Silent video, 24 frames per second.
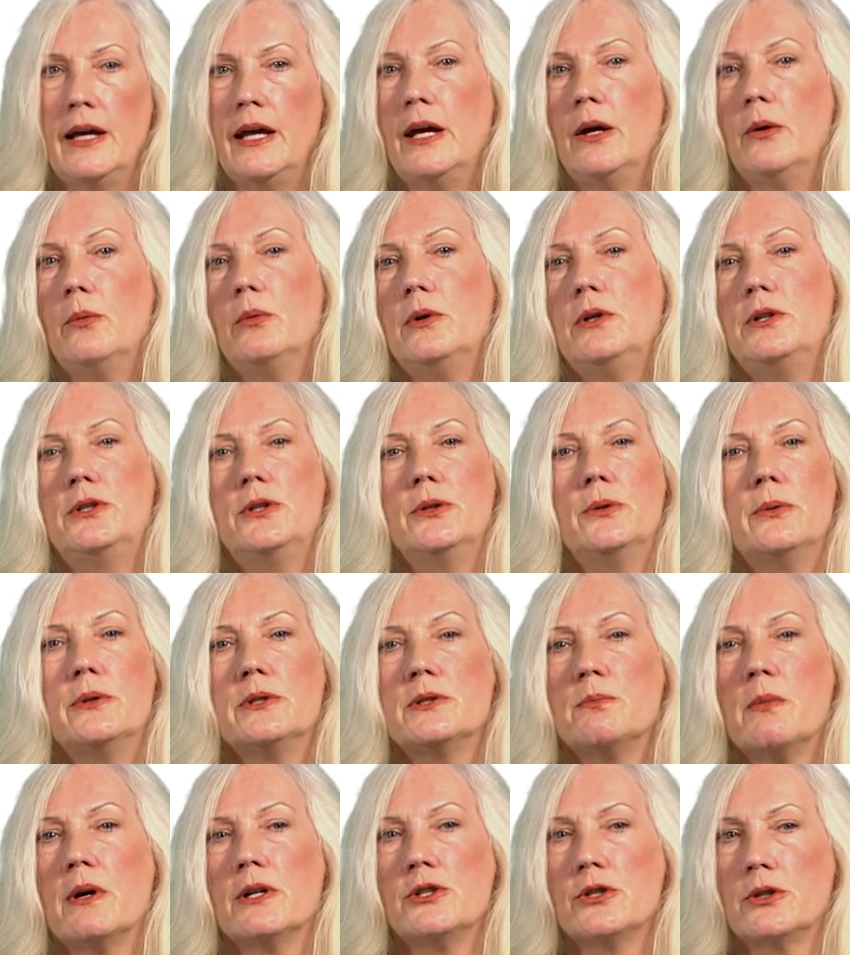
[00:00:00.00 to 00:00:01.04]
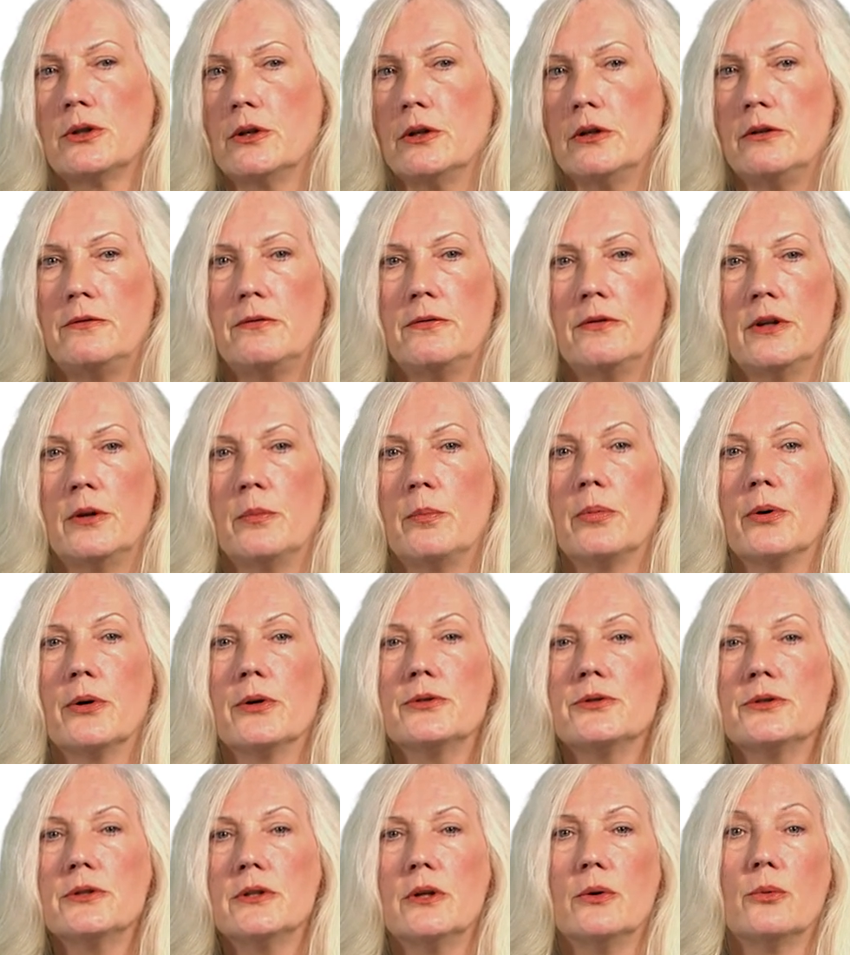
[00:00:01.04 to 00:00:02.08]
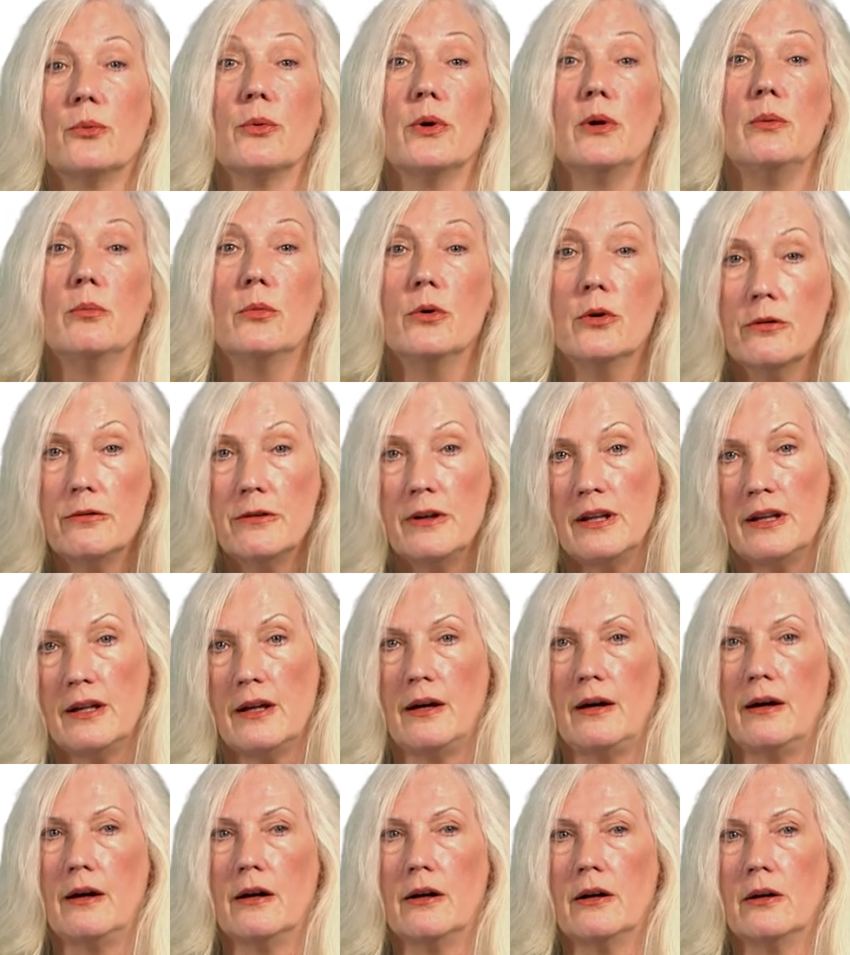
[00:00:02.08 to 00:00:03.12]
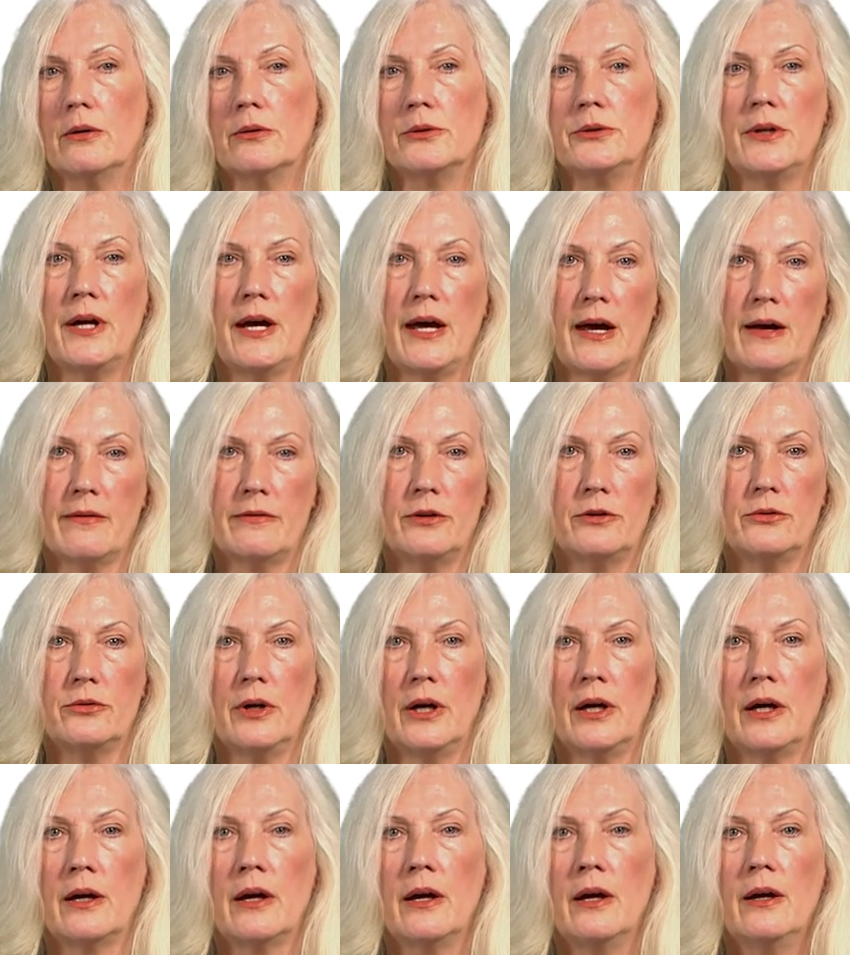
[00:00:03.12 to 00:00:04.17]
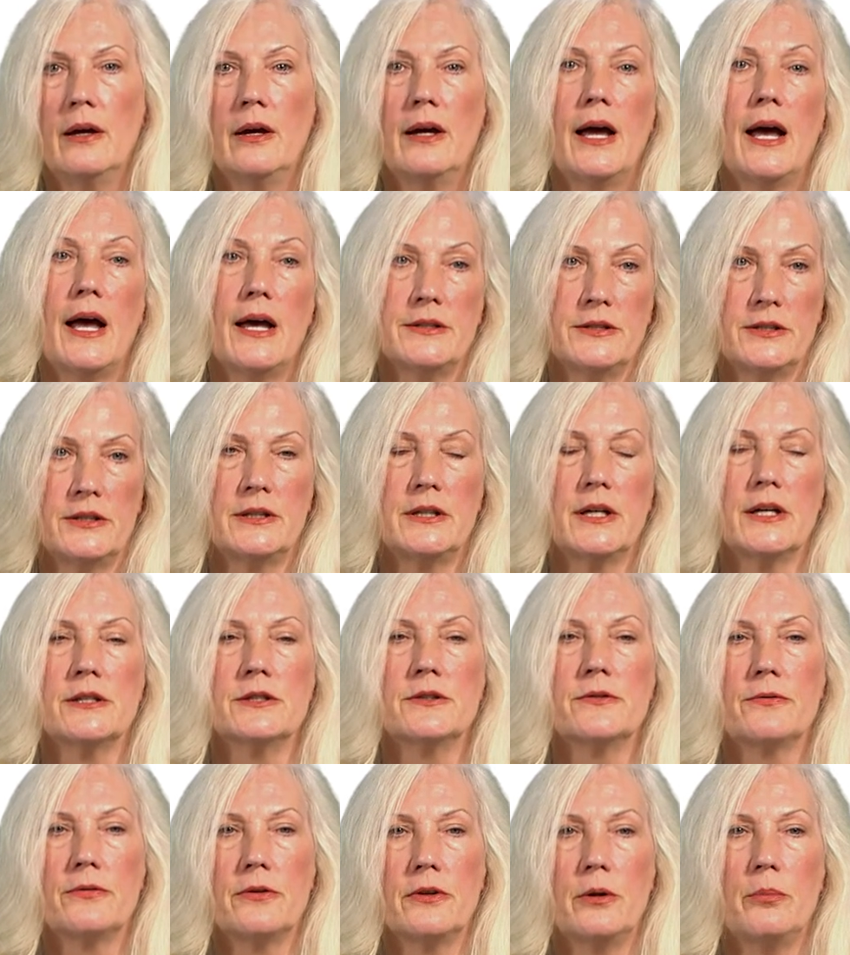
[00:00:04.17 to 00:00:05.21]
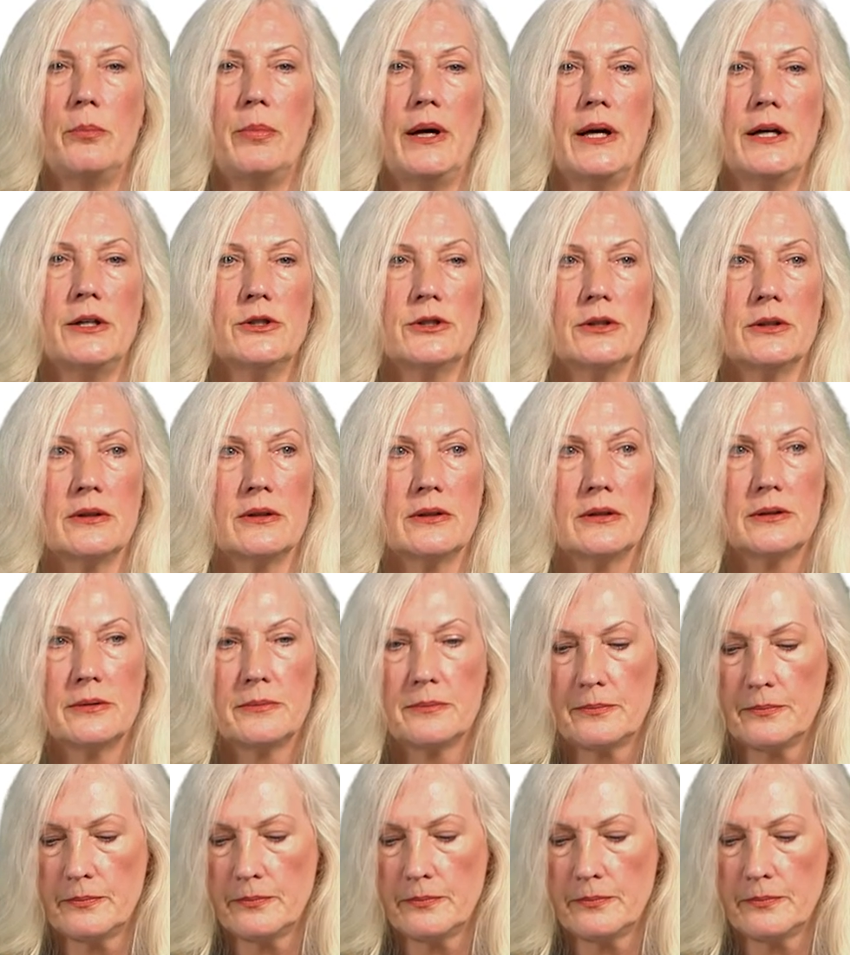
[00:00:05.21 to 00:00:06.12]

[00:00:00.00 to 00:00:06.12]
It would do as much good for the person removing the arrow to have a drink as it does for the patient.